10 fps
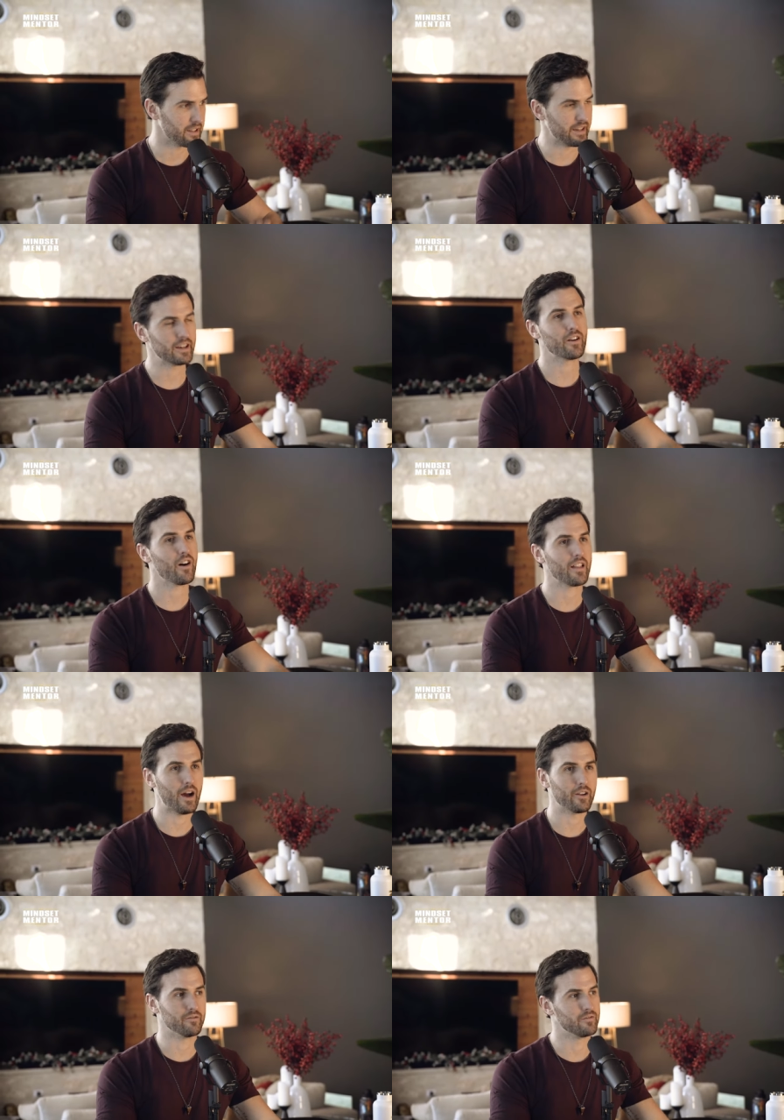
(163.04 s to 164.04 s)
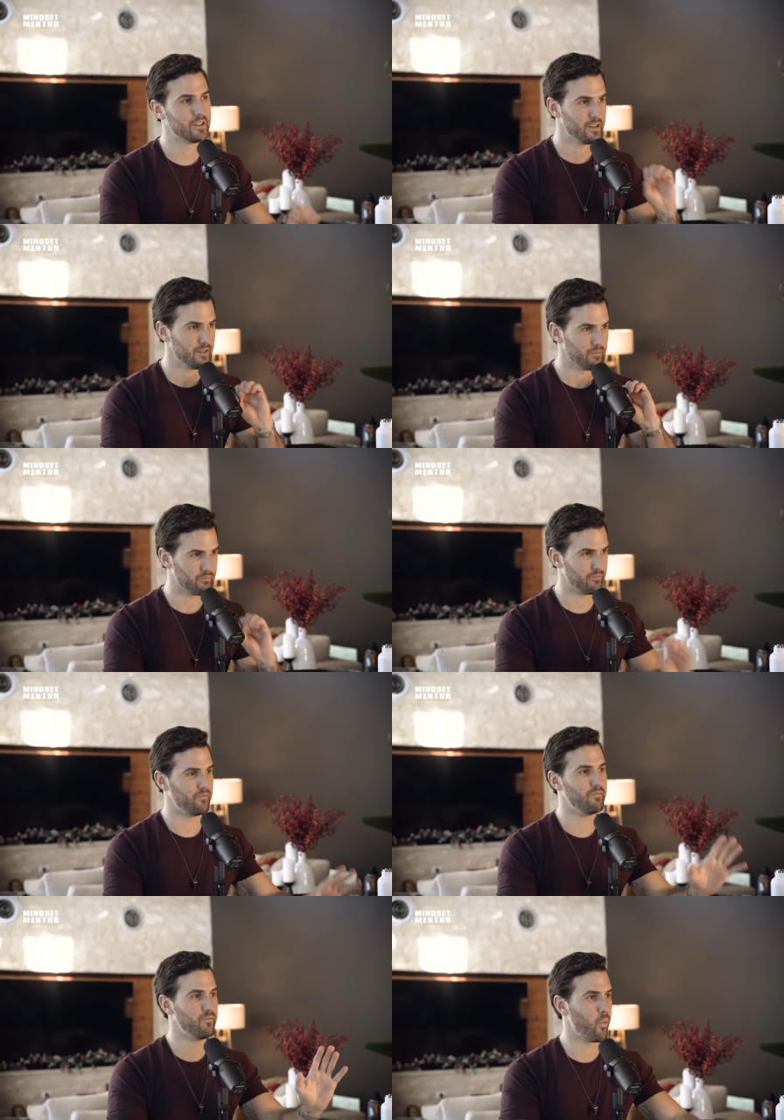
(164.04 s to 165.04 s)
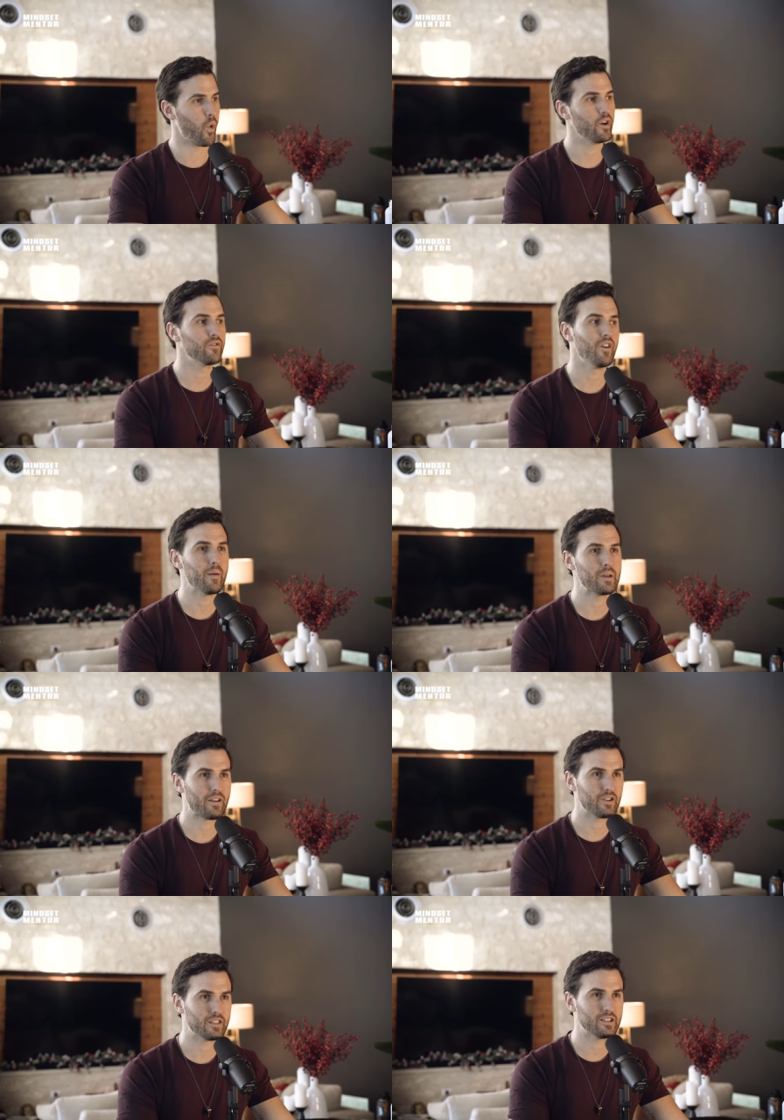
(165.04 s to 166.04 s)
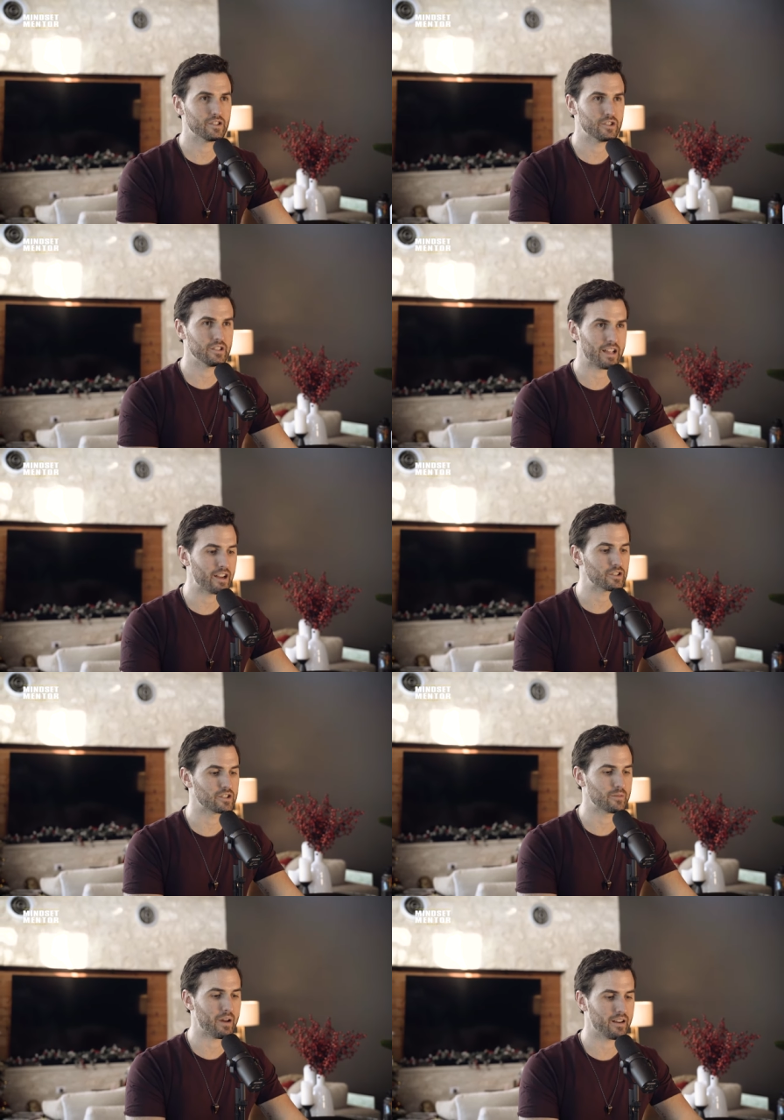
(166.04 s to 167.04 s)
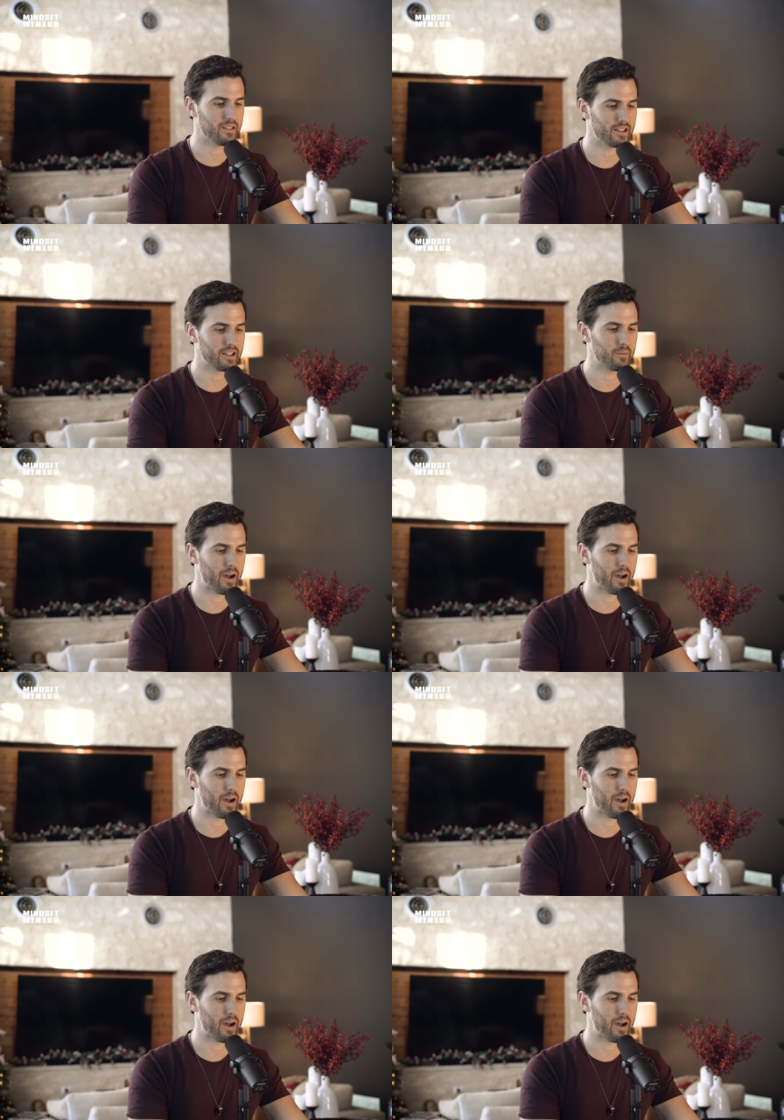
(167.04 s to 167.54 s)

get it all out and word vomit everything that she's anxious about and thinking